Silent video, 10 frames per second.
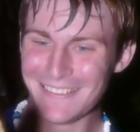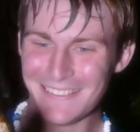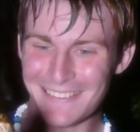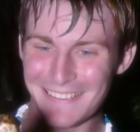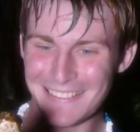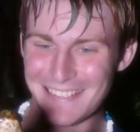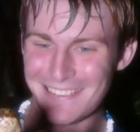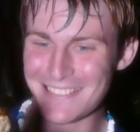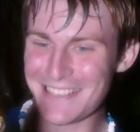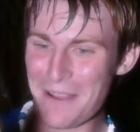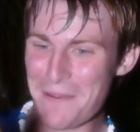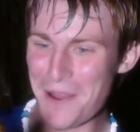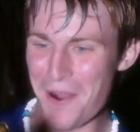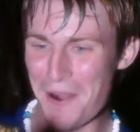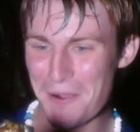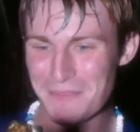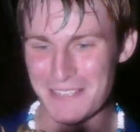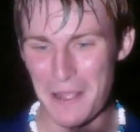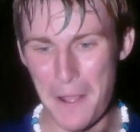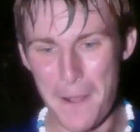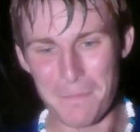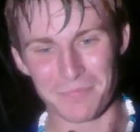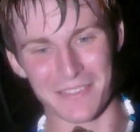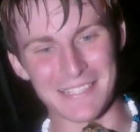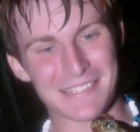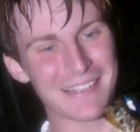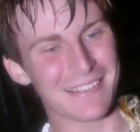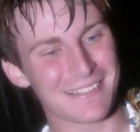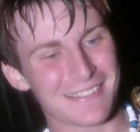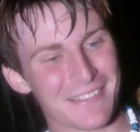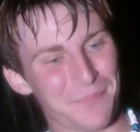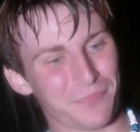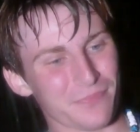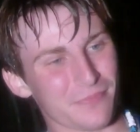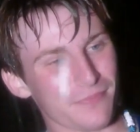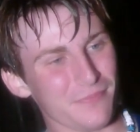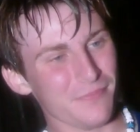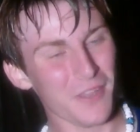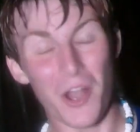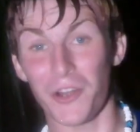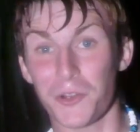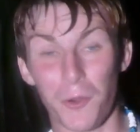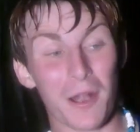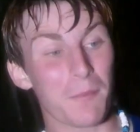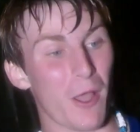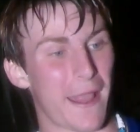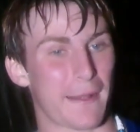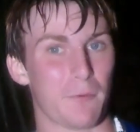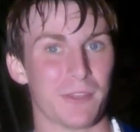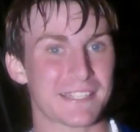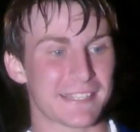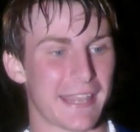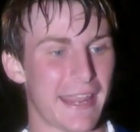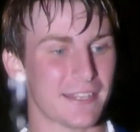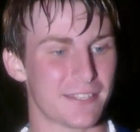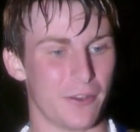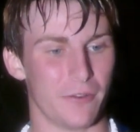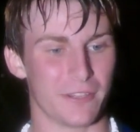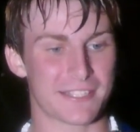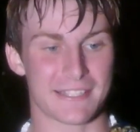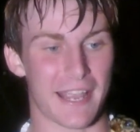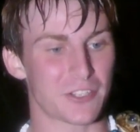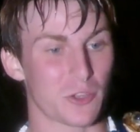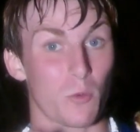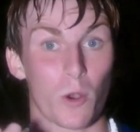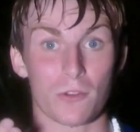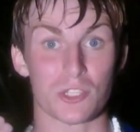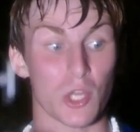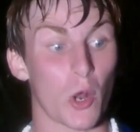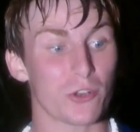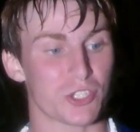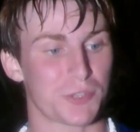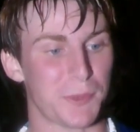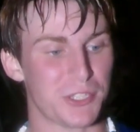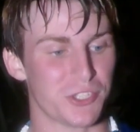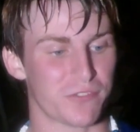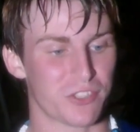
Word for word: Look at his little stubby arms. This is an incredible animal. This is a cane toad. This is actually the world's largest species of